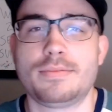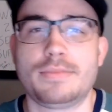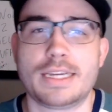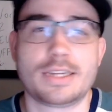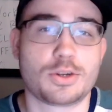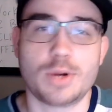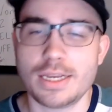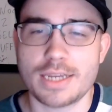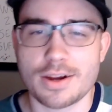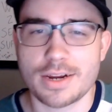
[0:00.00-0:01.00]
screen
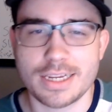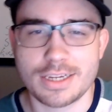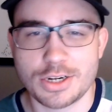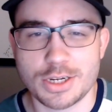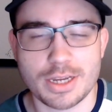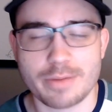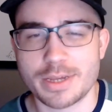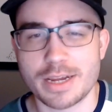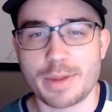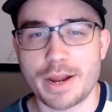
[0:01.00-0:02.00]
tearing is just
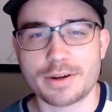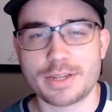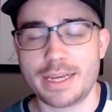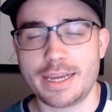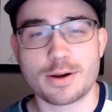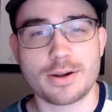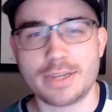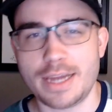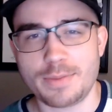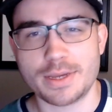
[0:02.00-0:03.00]
something apparently here on
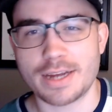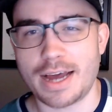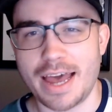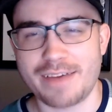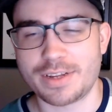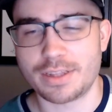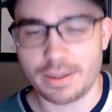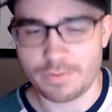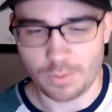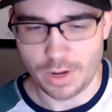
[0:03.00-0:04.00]
Debian I have to
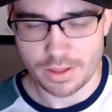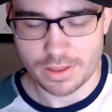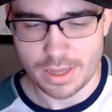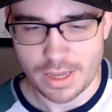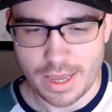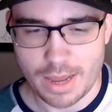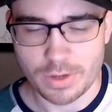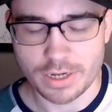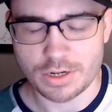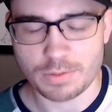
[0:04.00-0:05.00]
live with,
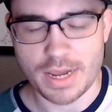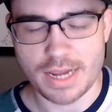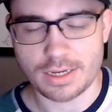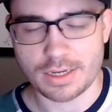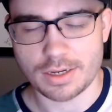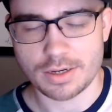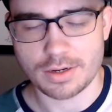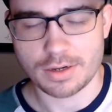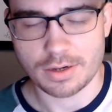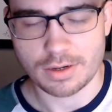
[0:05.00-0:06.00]
which makes
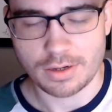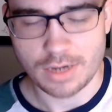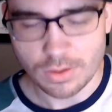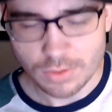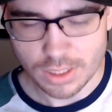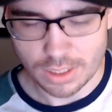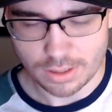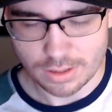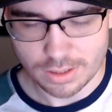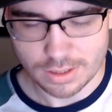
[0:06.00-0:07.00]
no
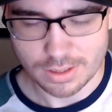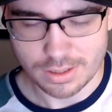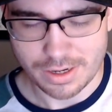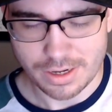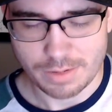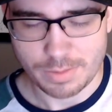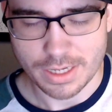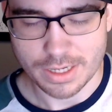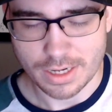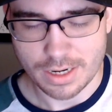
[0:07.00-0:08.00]
sense
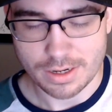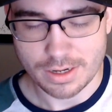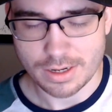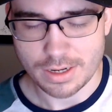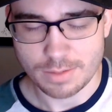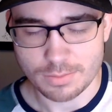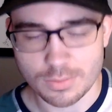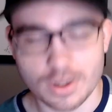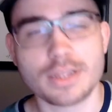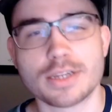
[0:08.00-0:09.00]
because I'm
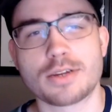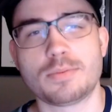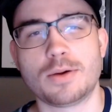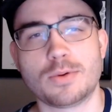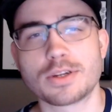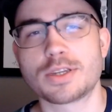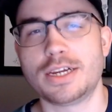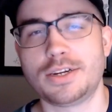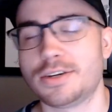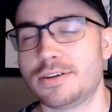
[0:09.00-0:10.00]
running this on my
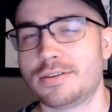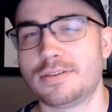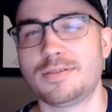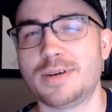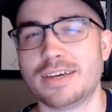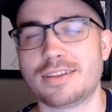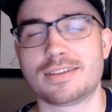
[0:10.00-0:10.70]
workstation with